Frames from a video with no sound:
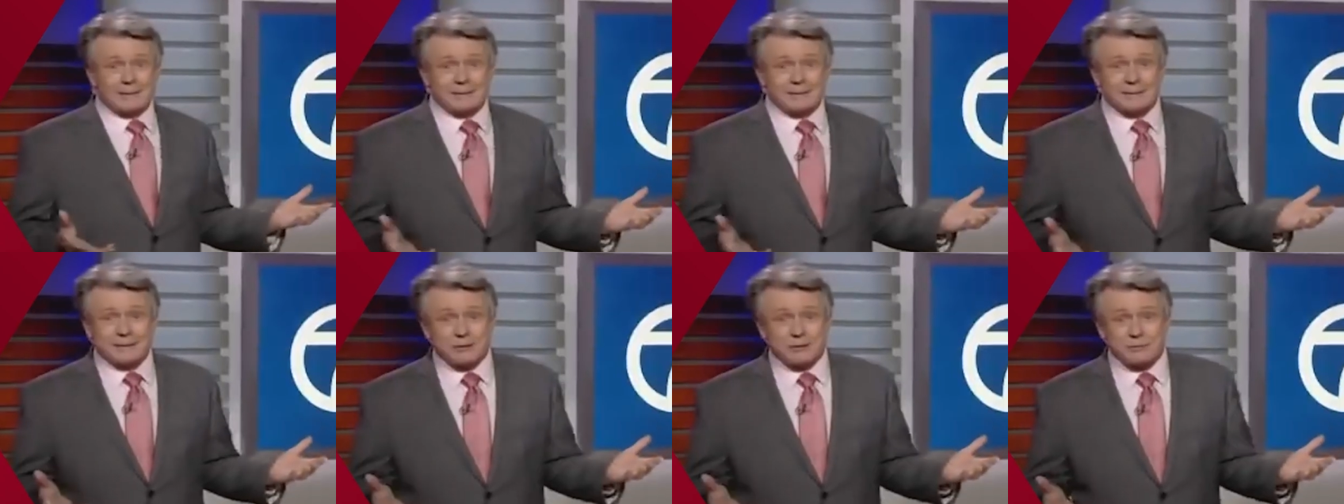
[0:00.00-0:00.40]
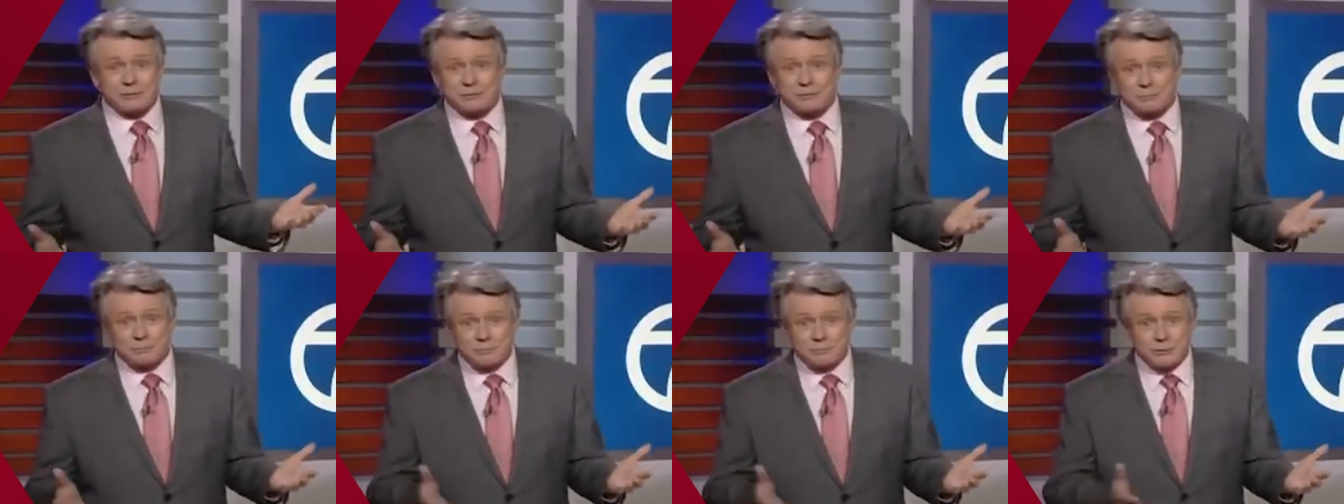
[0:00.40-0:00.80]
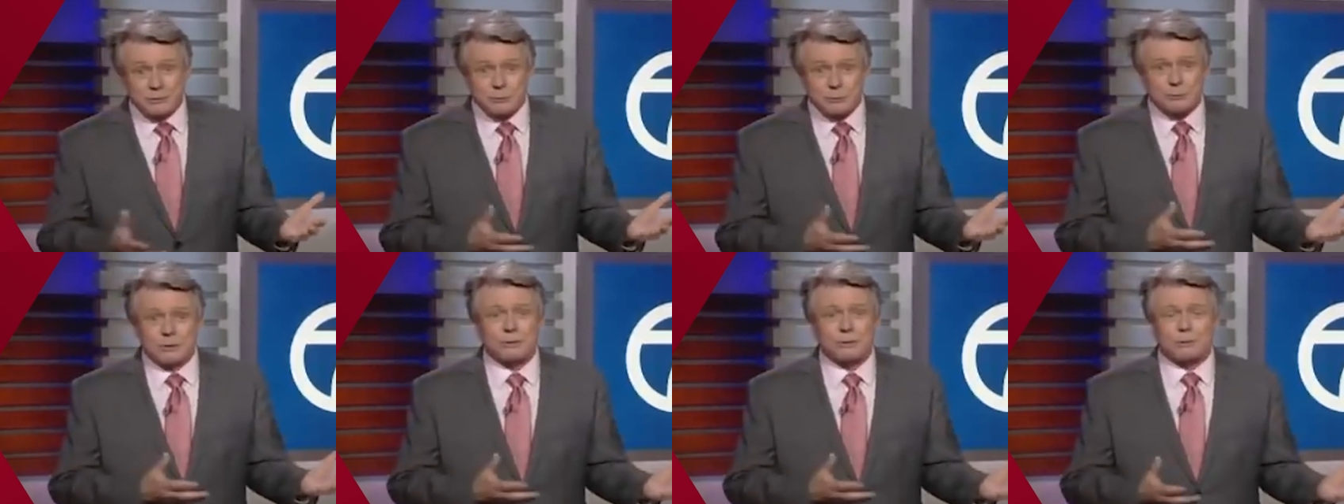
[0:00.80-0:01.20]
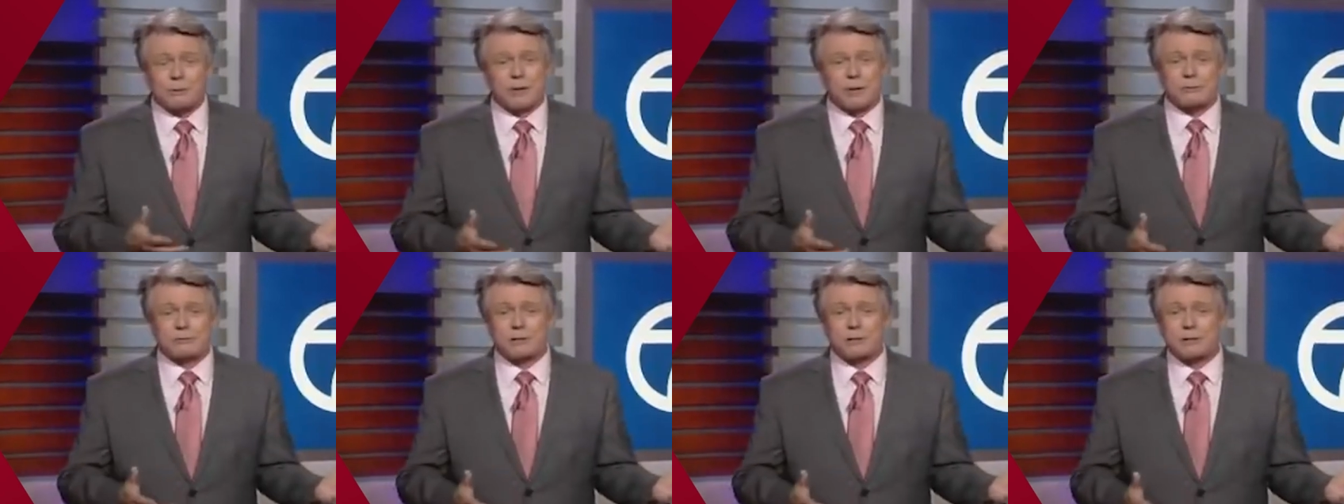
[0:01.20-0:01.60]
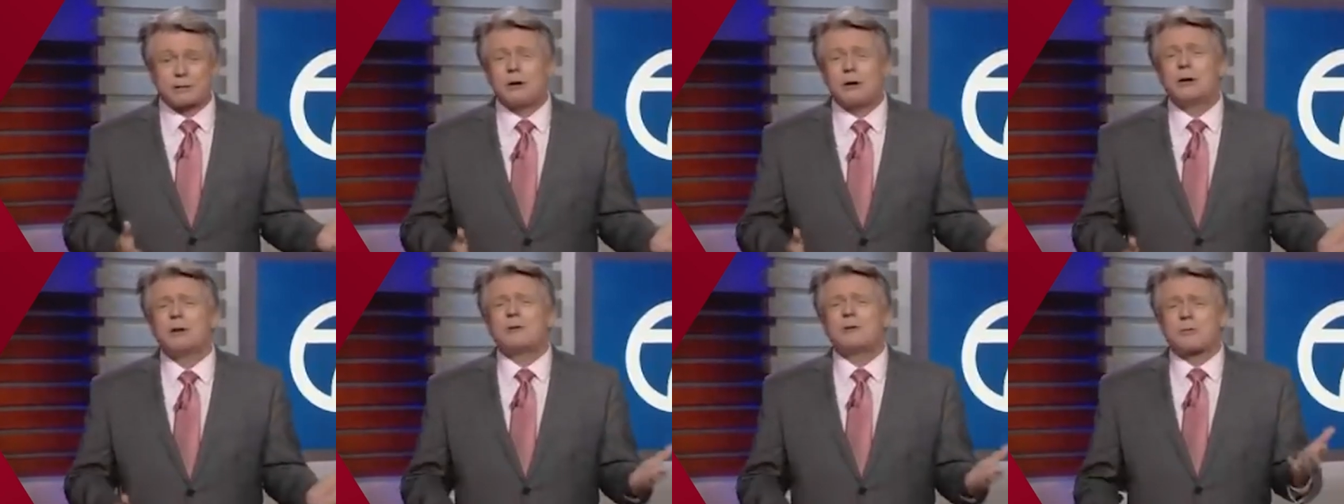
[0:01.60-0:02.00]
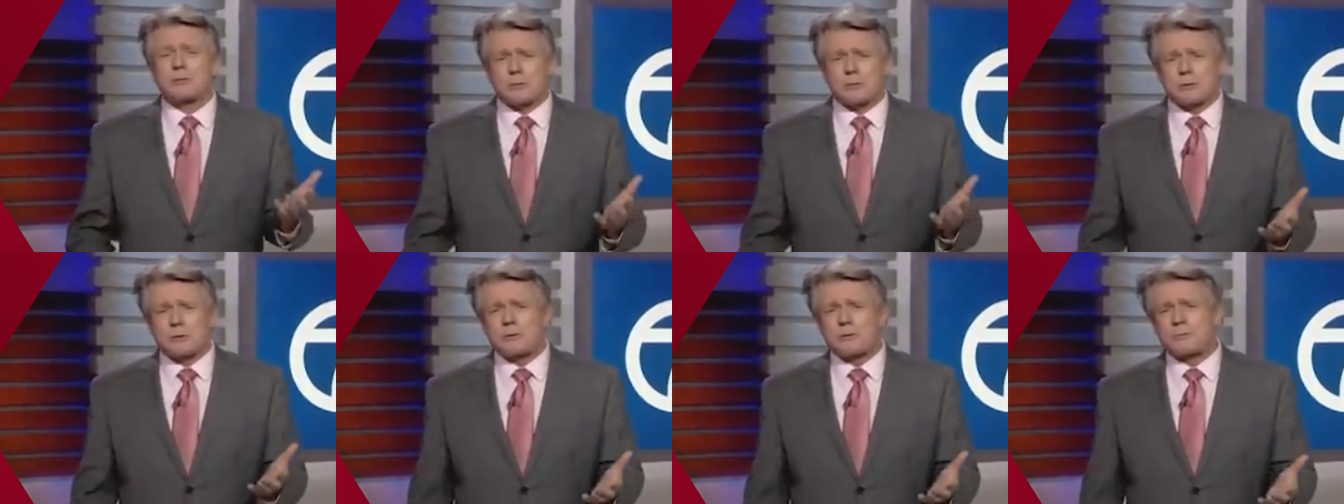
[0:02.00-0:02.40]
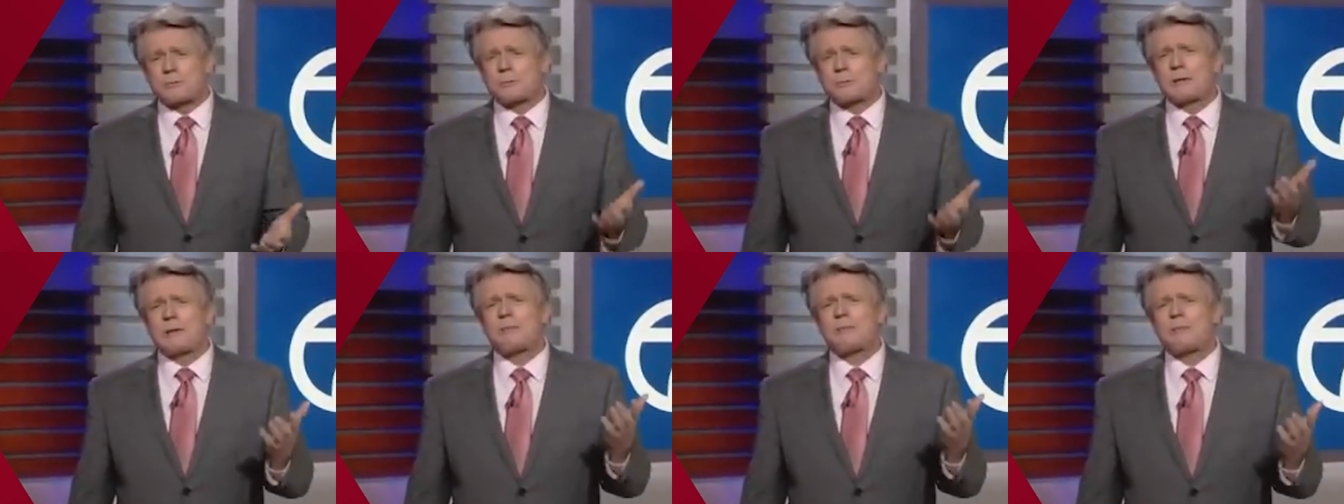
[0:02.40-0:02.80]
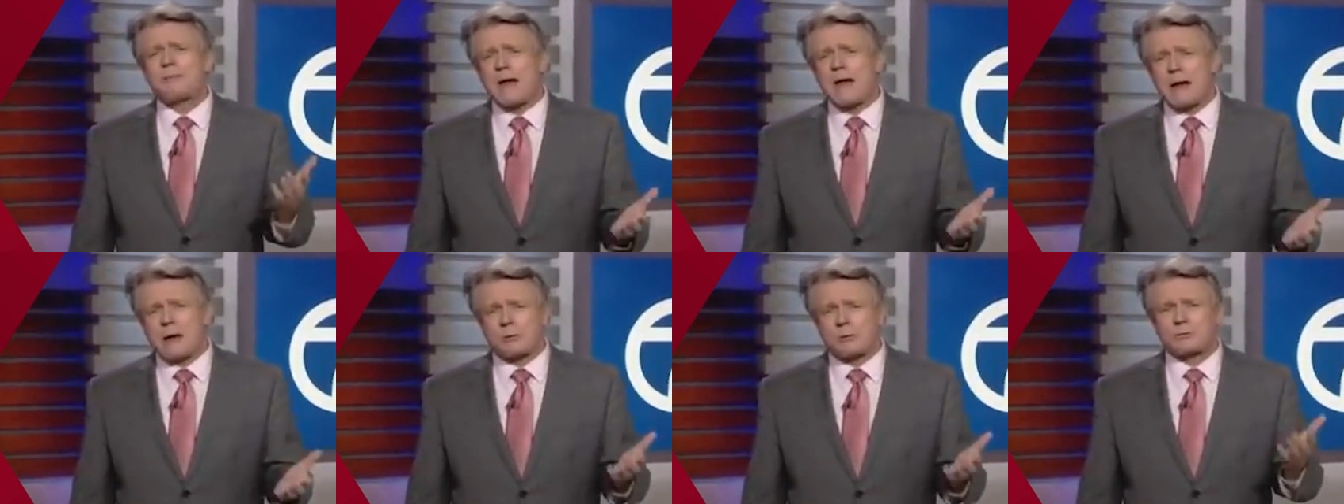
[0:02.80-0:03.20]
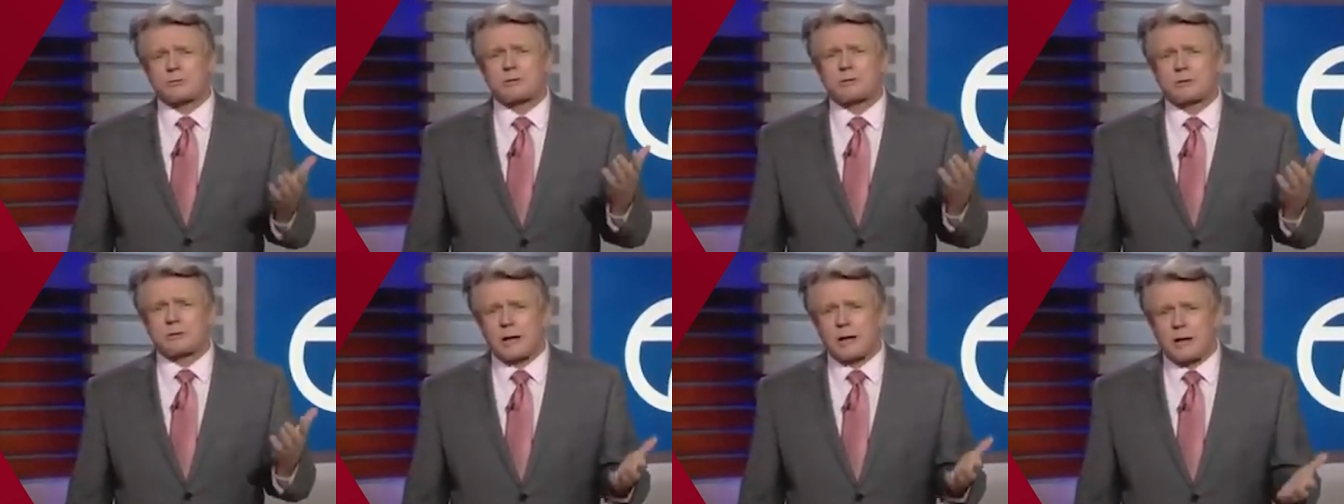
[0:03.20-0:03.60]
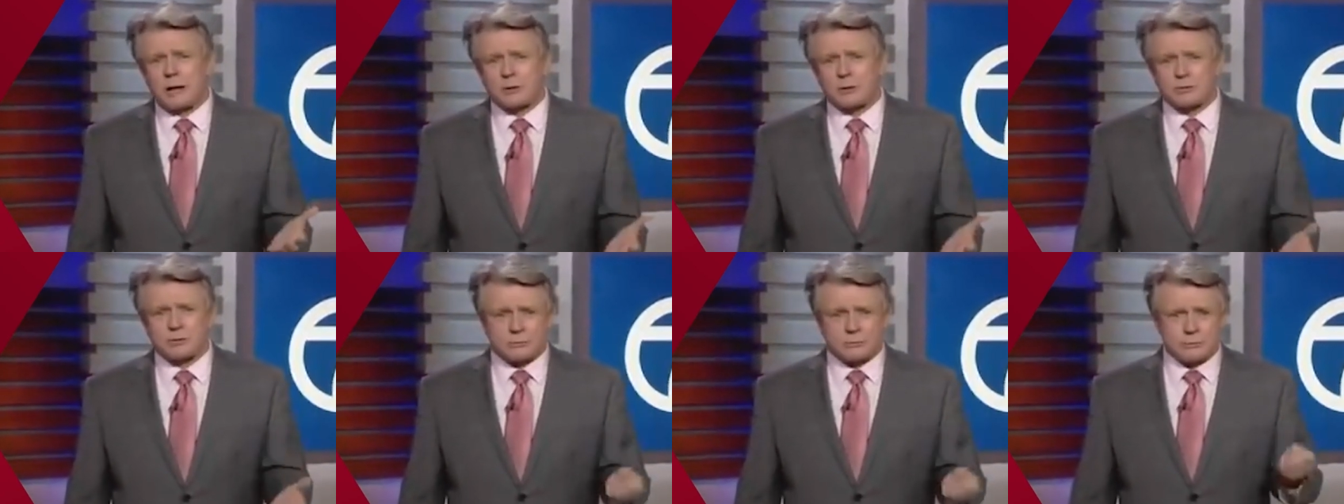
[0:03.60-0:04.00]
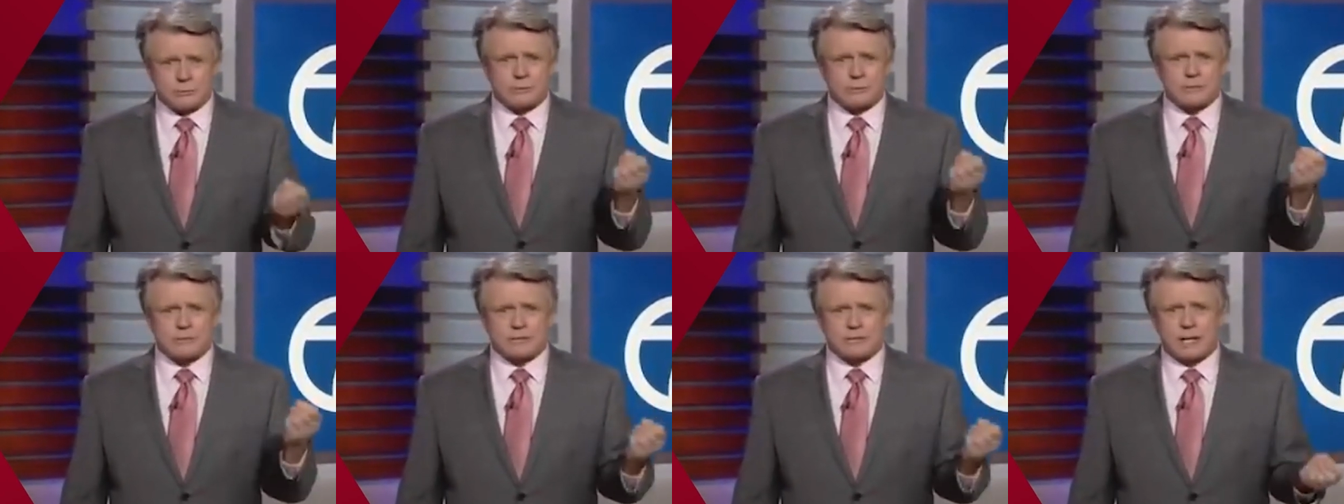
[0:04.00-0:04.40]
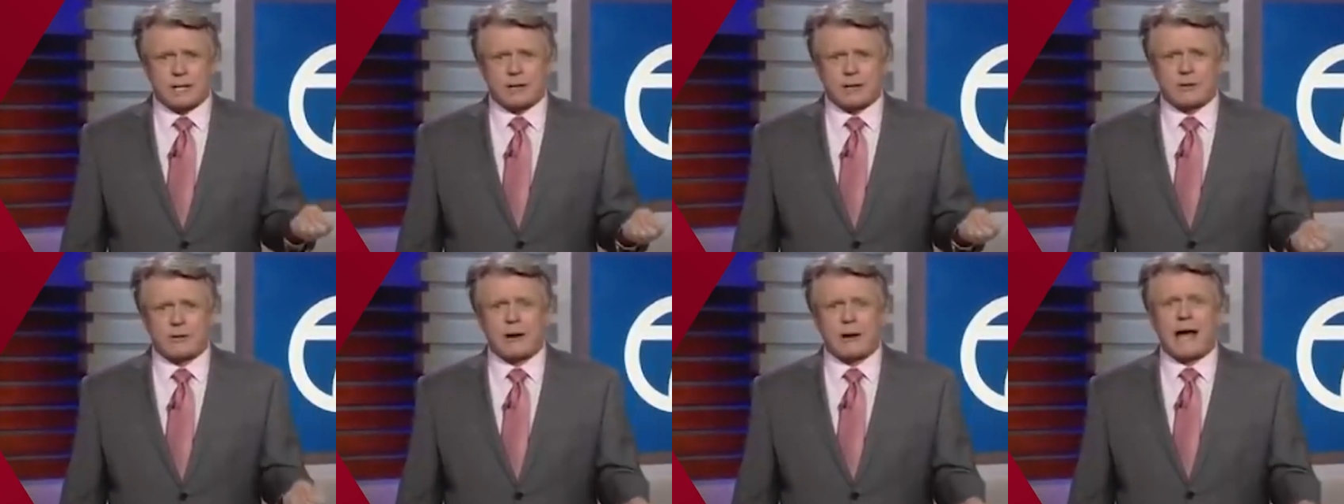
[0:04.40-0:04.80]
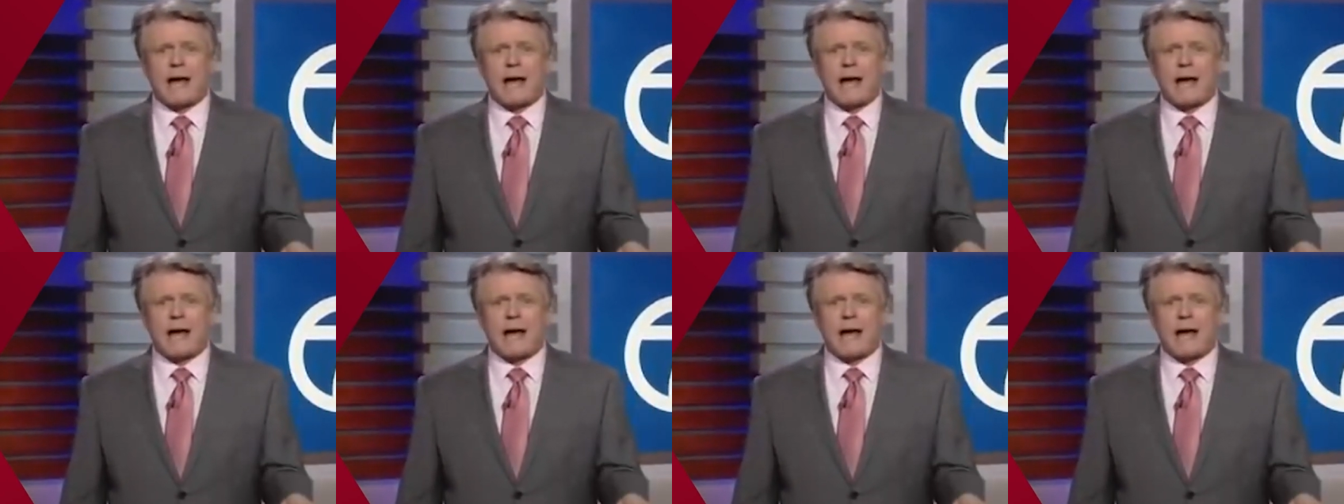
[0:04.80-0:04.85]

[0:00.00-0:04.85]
This viewer deposited $33,000 through a teller